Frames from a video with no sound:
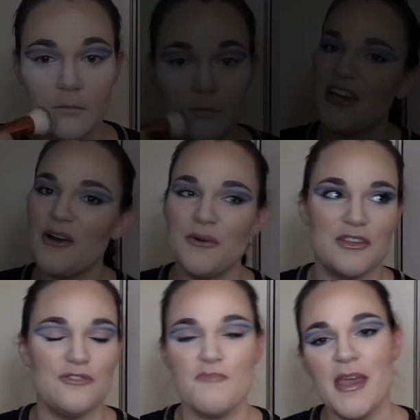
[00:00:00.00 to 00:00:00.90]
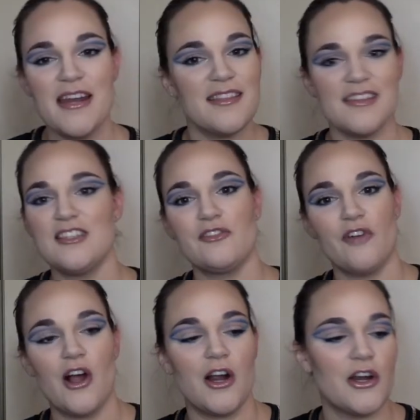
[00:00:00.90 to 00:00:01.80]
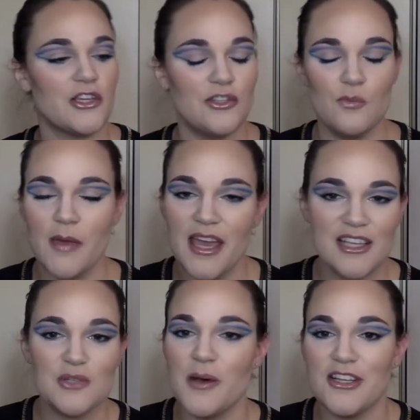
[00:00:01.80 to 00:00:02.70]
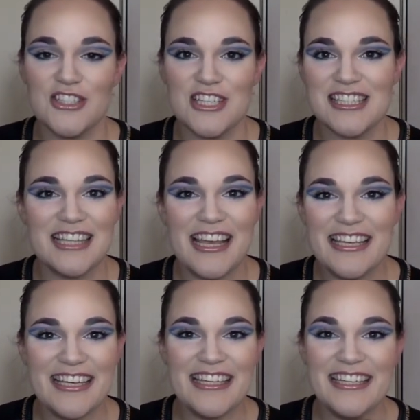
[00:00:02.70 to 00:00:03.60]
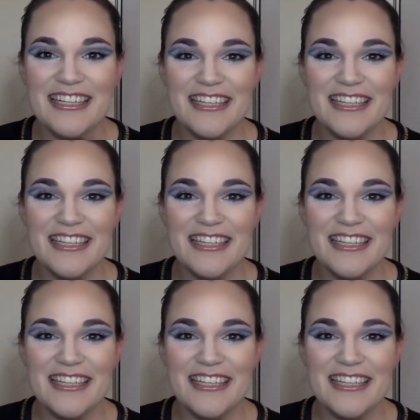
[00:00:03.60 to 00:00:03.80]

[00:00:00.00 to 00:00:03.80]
So you've made it this far, you may as well just like it.